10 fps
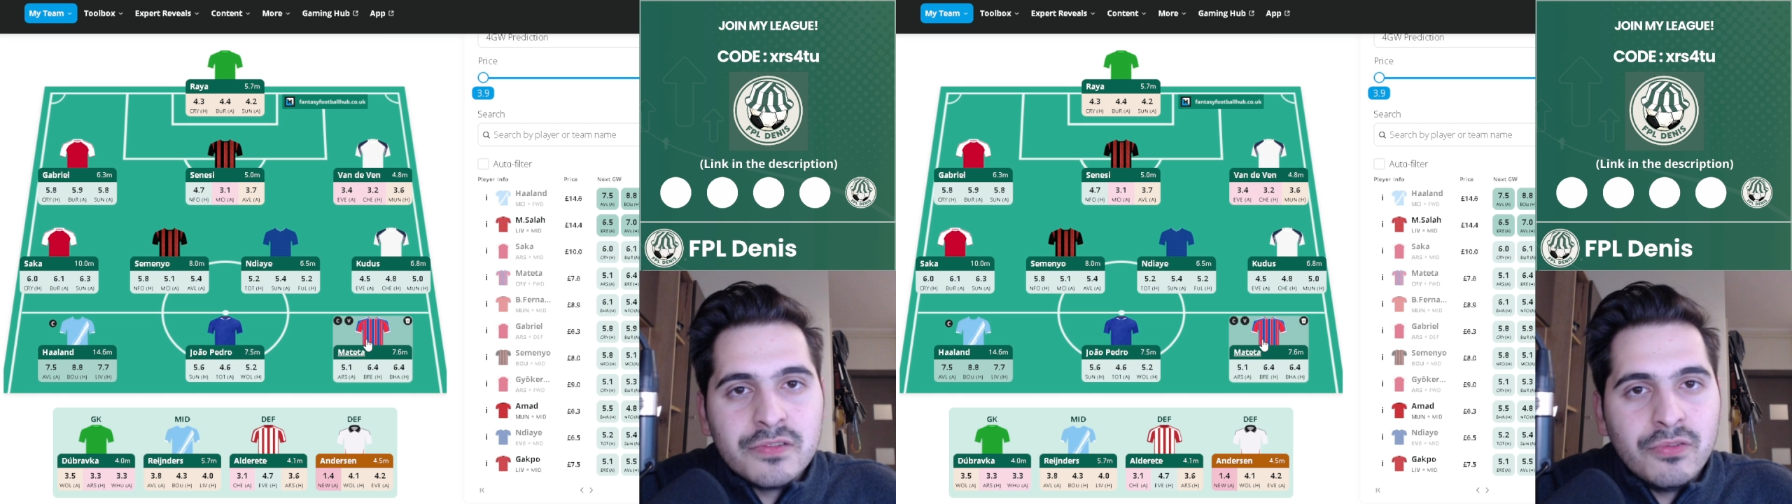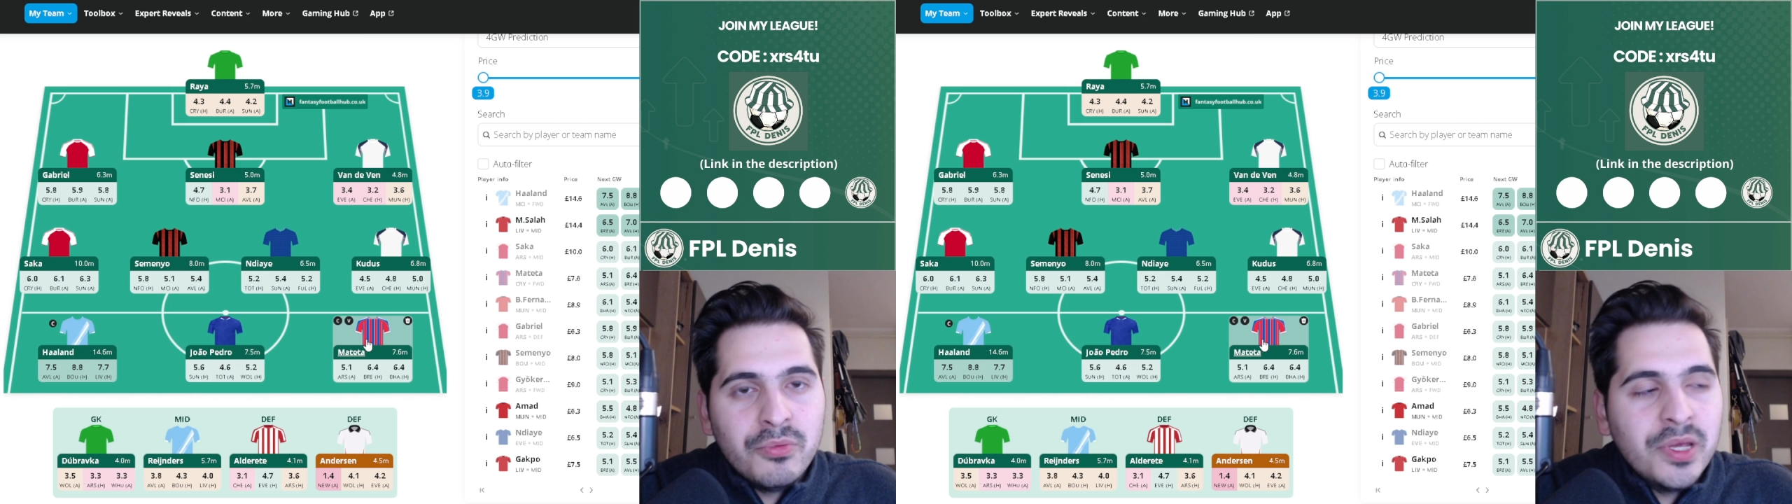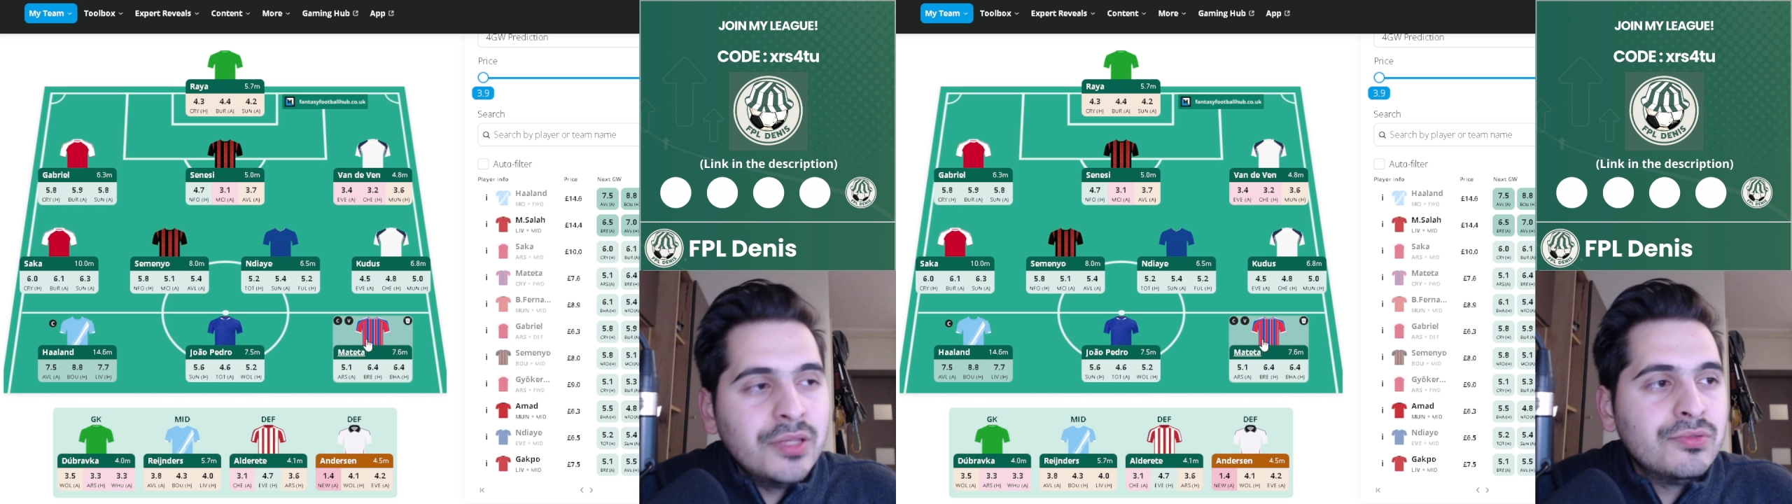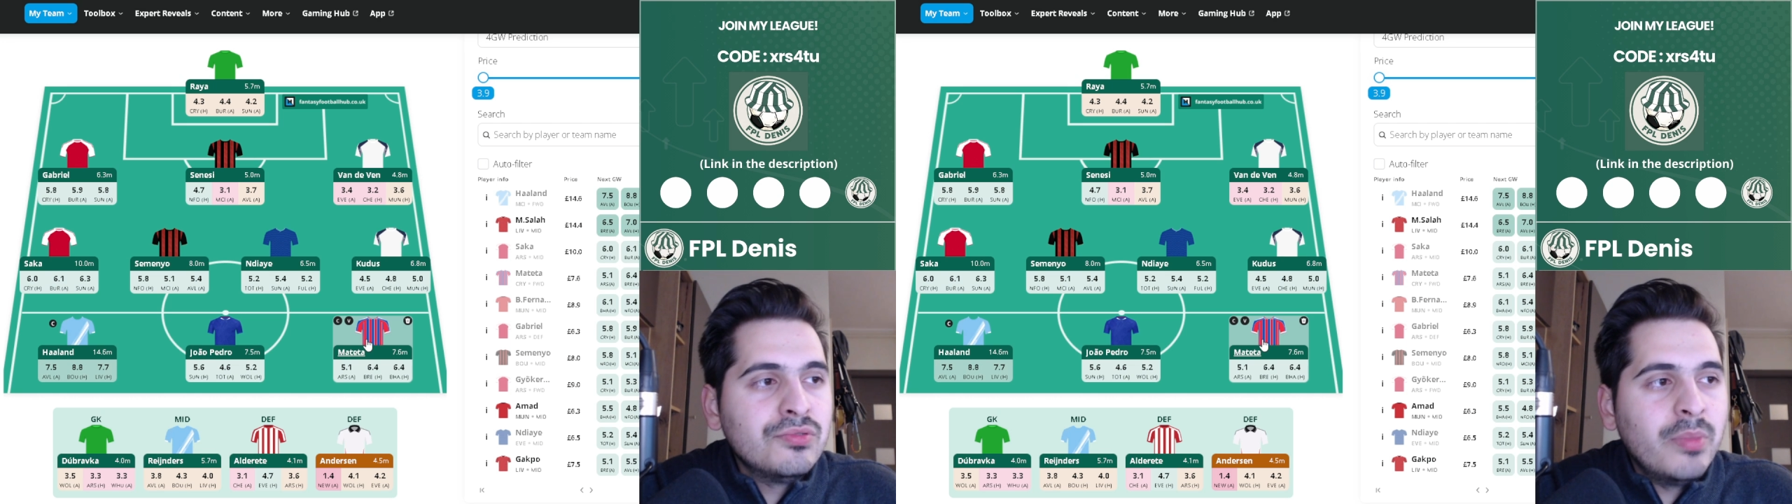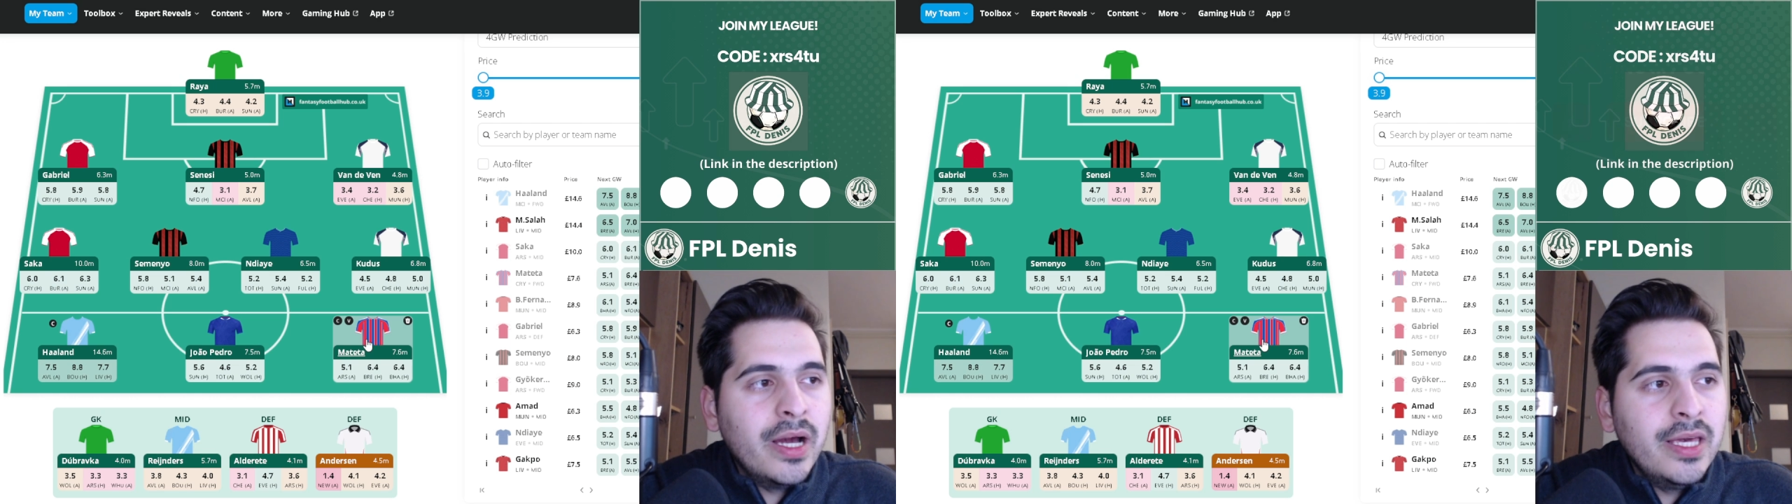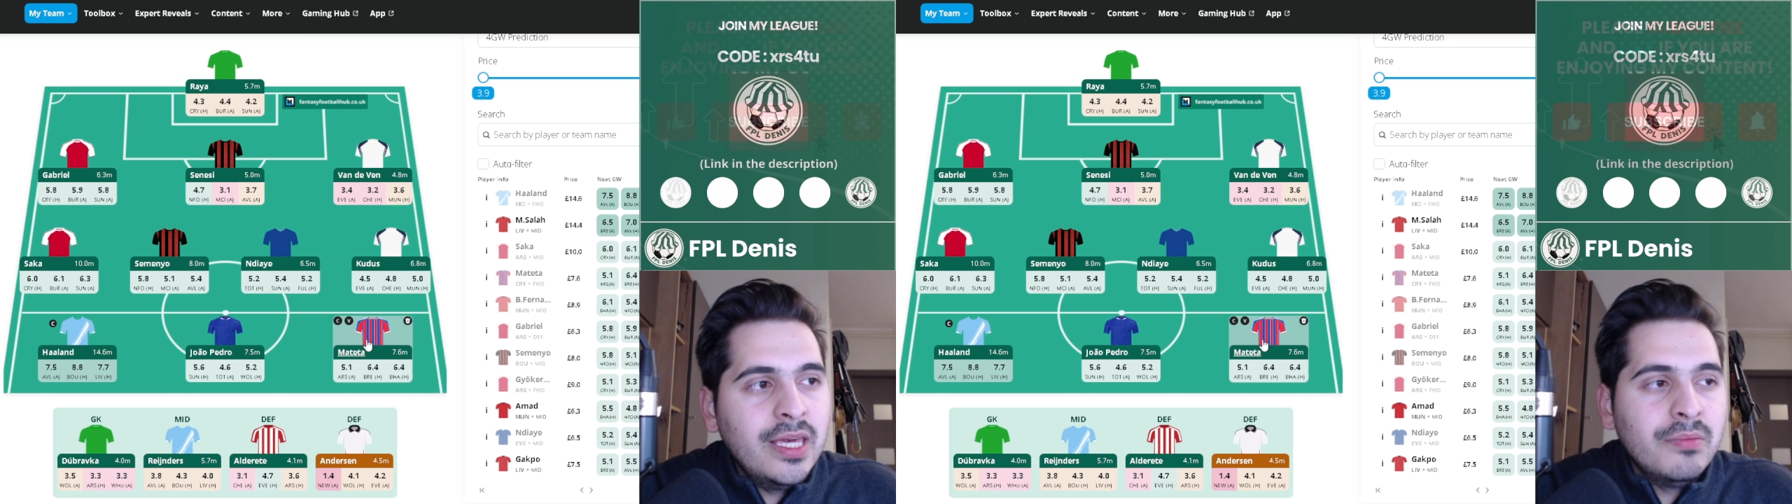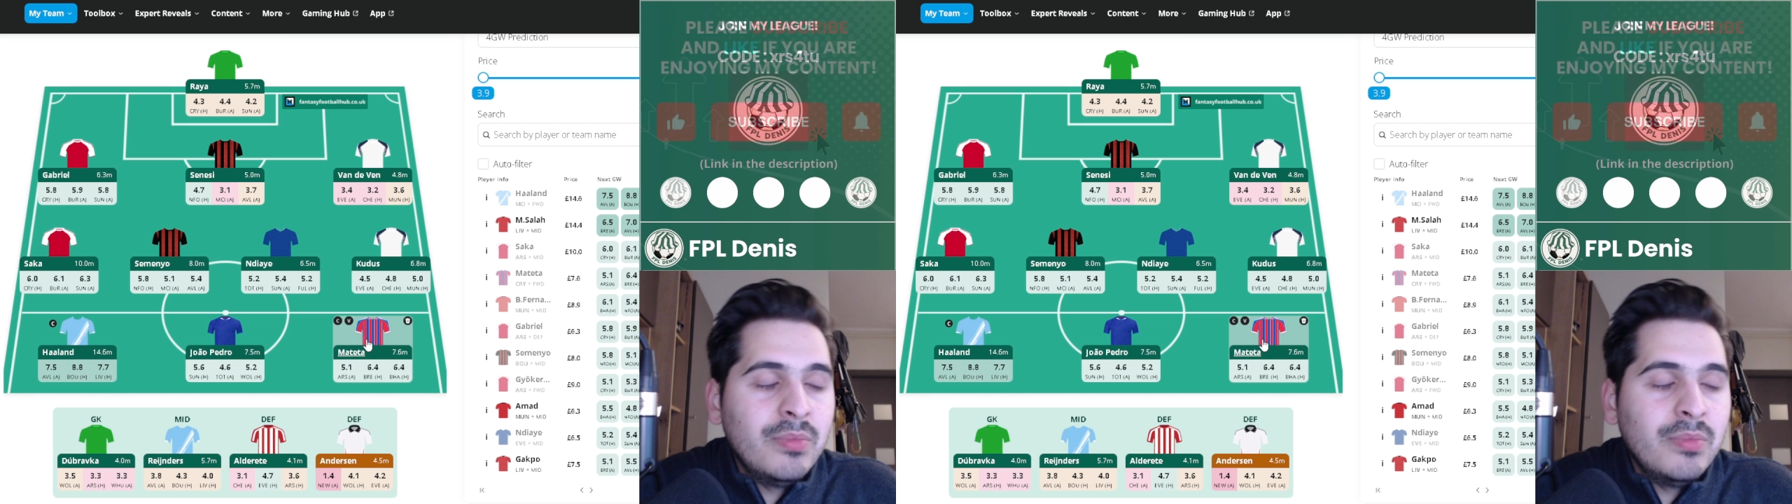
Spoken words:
for me to buy him.